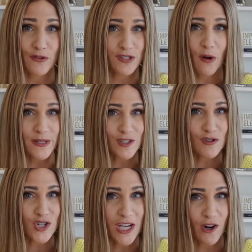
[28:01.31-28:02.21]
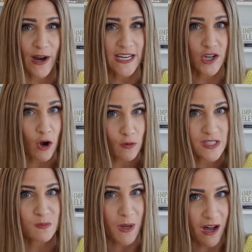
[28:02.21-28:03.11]
There's always usually a great notes
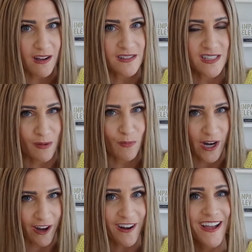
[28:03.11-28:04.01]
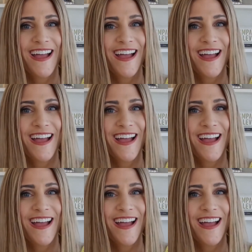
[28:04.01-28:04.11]
box somewhere